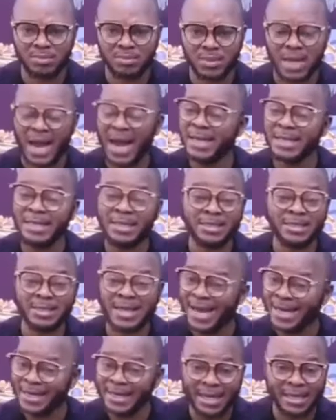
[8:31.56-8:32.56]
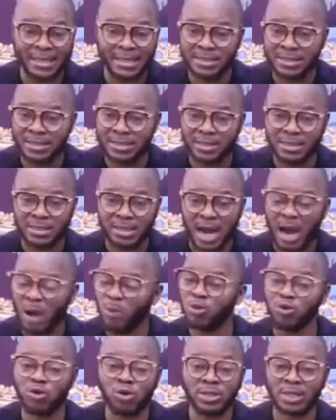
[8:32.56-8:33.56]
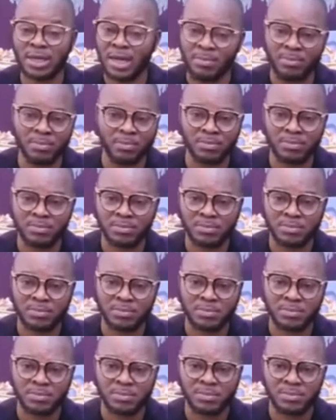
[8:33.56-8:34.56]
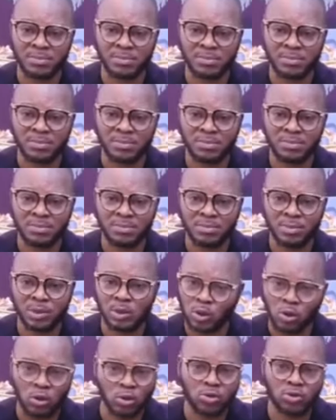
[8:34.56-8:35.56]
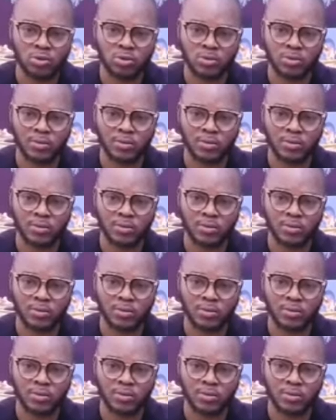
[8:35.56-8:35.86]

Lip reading: I decided I will not come because